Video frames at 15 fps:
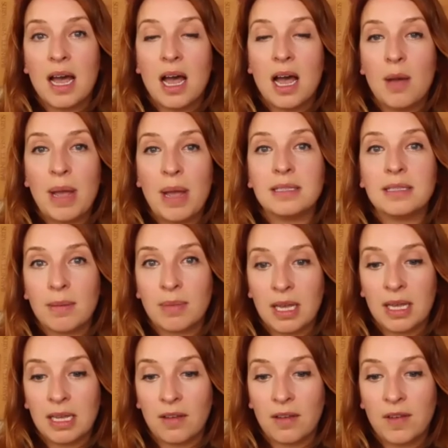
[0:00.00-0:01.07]
enzyme
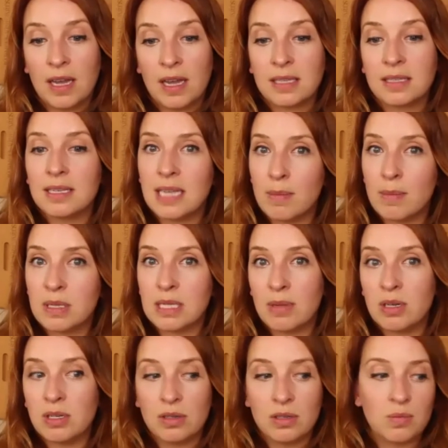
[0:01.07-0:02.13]
killing effect, the same as
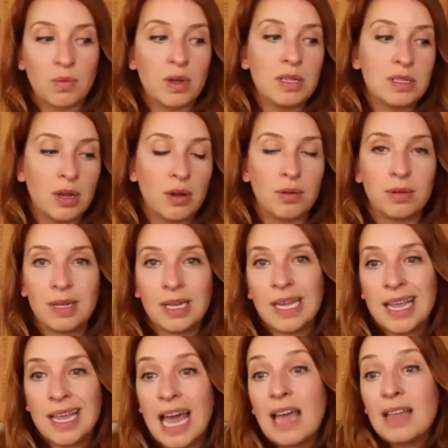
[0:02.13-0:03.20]
lemon juice would. So
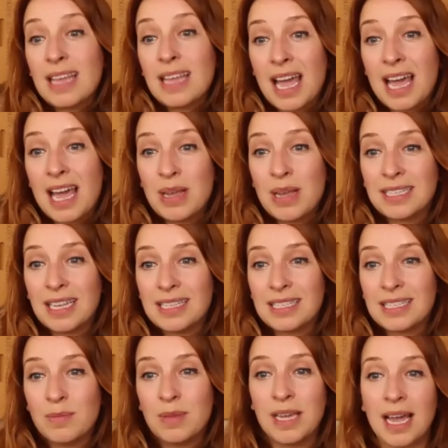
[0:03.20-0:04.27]
that kind of makes sense
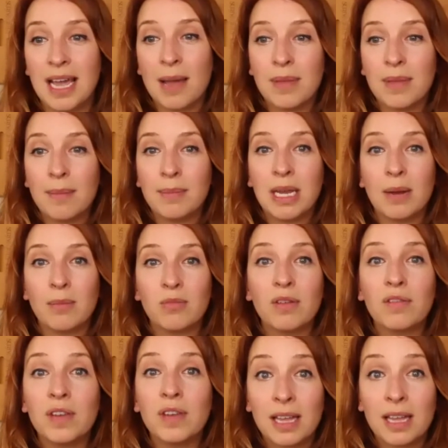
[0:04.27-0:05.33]
to me. I'm
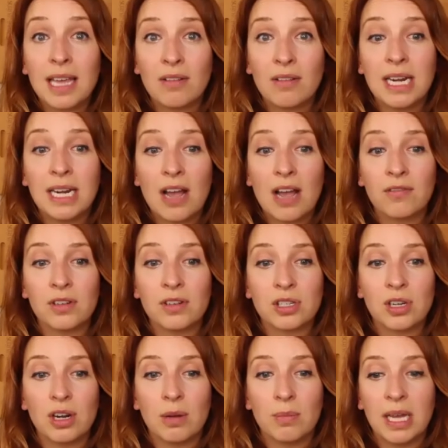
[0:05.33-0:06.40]
riffing on that right now for
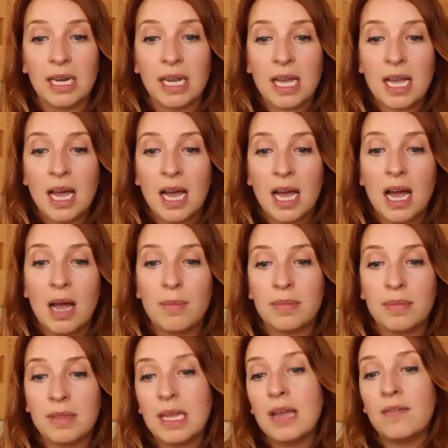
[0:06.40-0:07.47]
sure, but
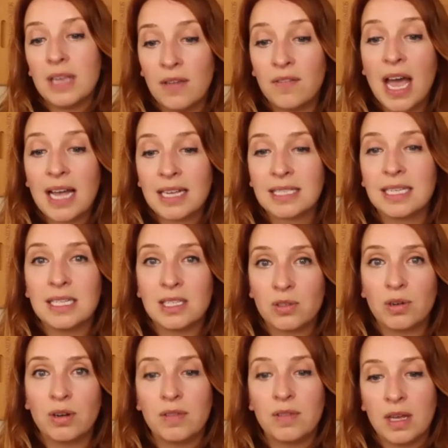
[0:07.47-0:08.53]
if acid is
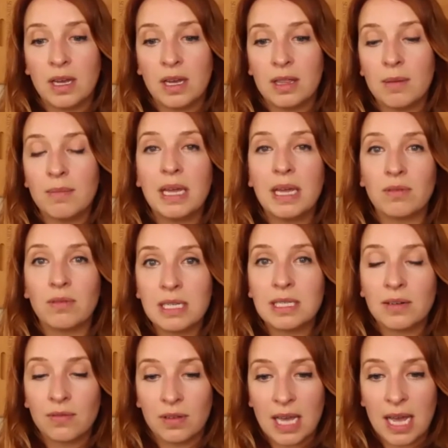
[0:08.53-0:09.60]
sort of the main reason
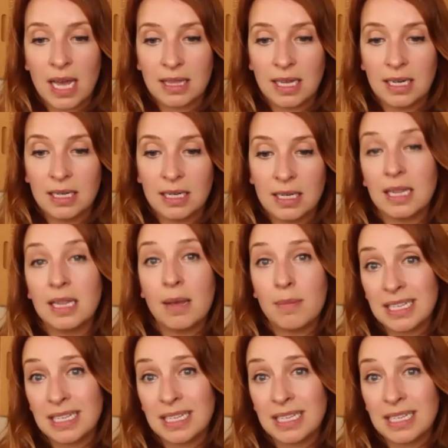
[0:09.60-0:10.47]
for that, then that makes